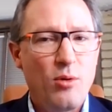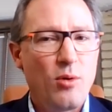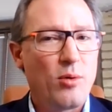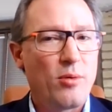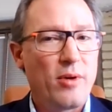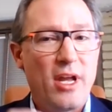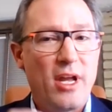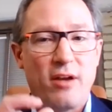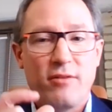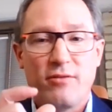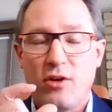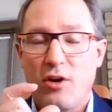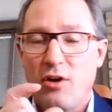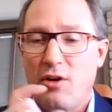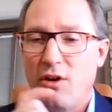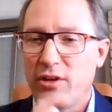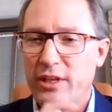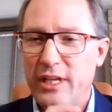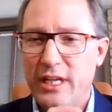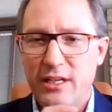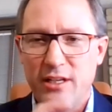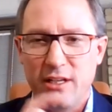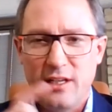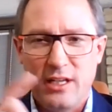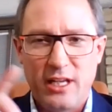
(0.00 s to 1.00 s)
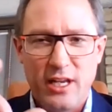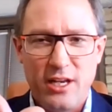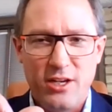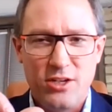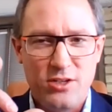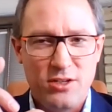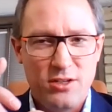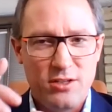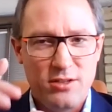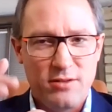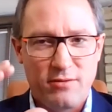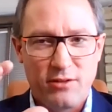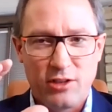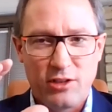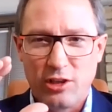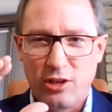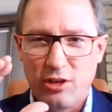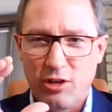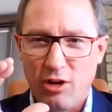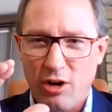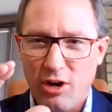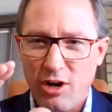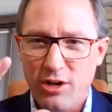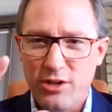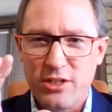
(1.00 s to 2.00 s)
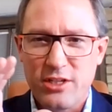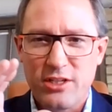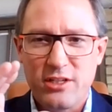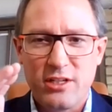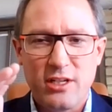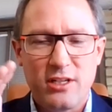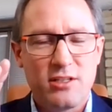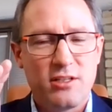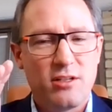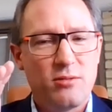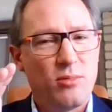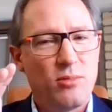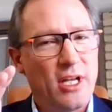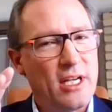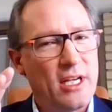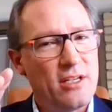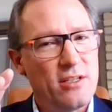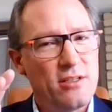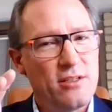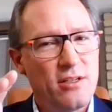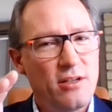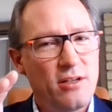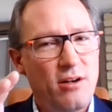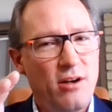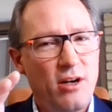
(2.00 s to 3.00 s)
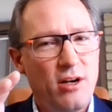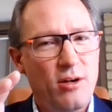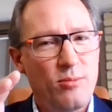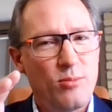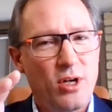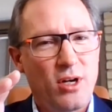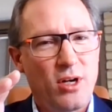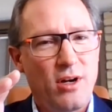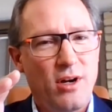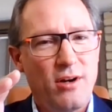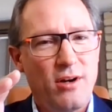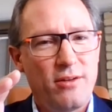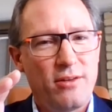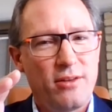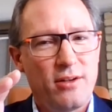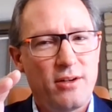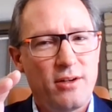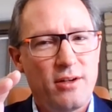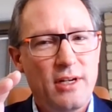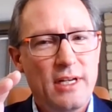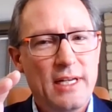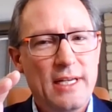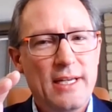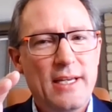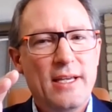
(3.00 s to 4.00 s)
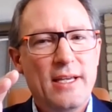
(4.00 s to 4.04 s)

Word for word: where we have all the indications of a large system like a Cigar MacArthur